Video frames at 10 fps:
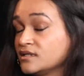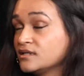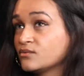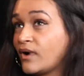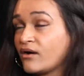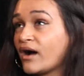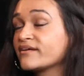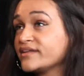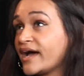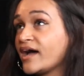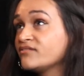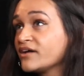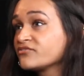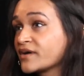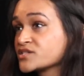Wow. I've
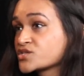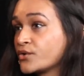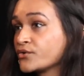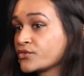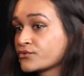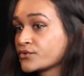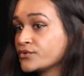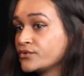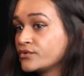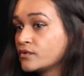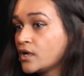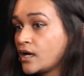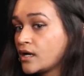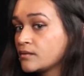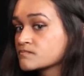had friends go through
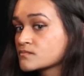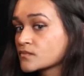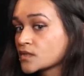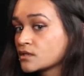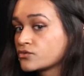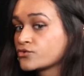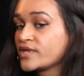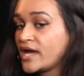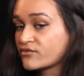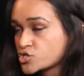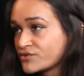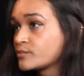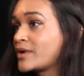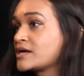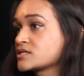the egg retrieval
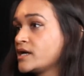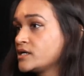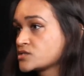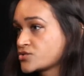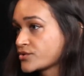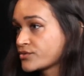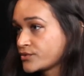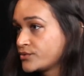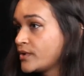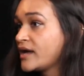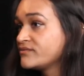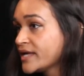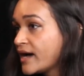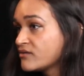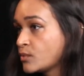process or through
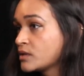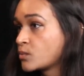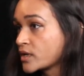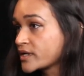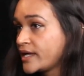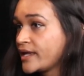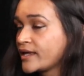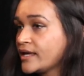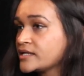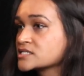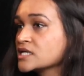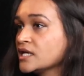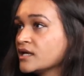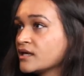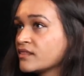IVF while working, and
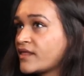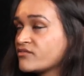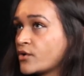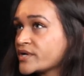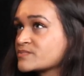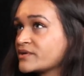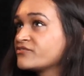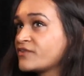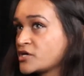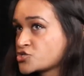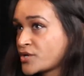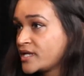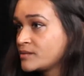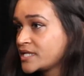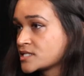they've always been
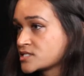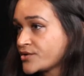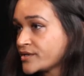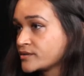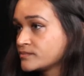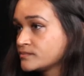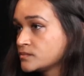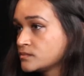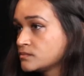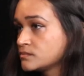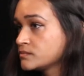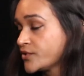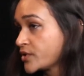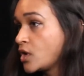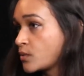frustrated because their
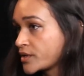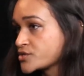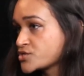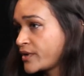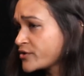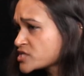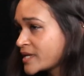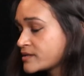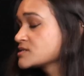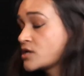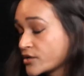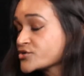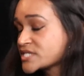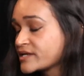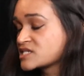coworkers don't understand,
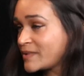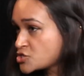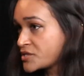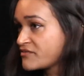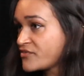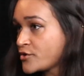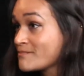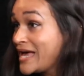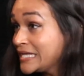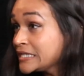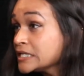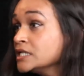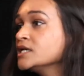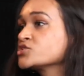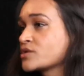especially if they're men.
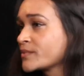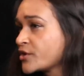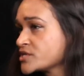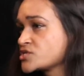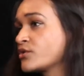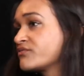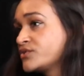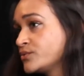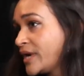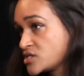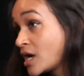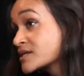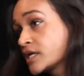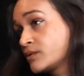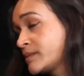So I'm curious to know if you had talked
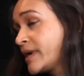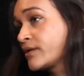to anyone about